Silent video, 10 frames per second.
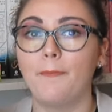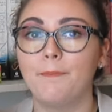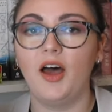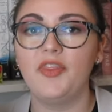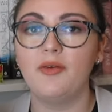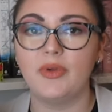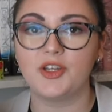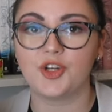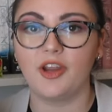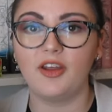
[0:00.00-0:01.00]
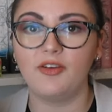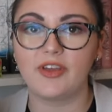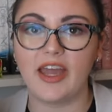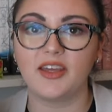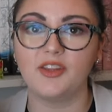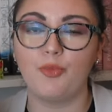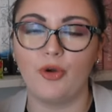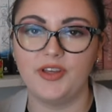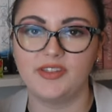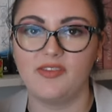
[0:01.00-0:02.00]
the mission of getting the
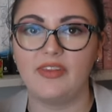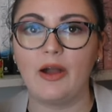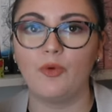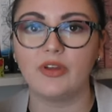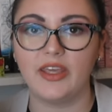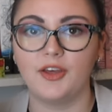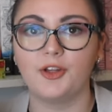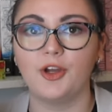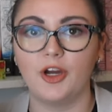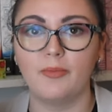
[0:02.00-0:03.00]
poison that will kill her